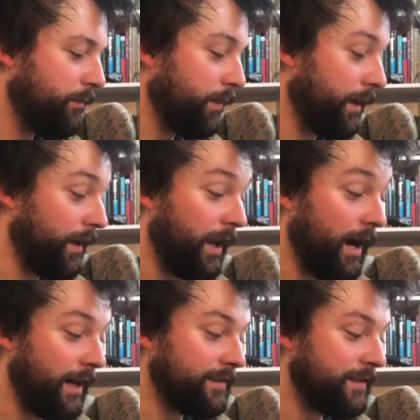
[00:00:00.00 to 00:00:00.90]
But
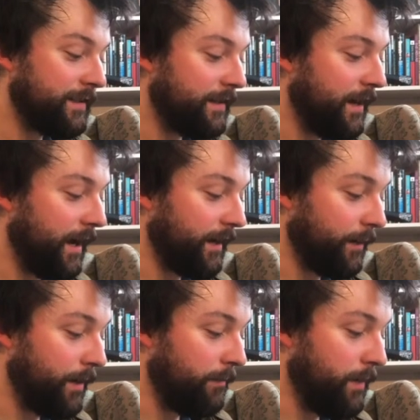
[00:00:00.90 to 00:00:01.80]
not
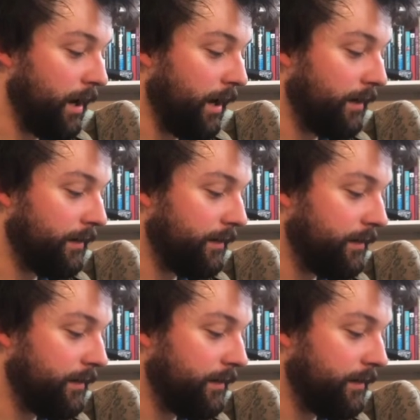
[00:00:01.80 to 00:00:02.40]
Agamemnon.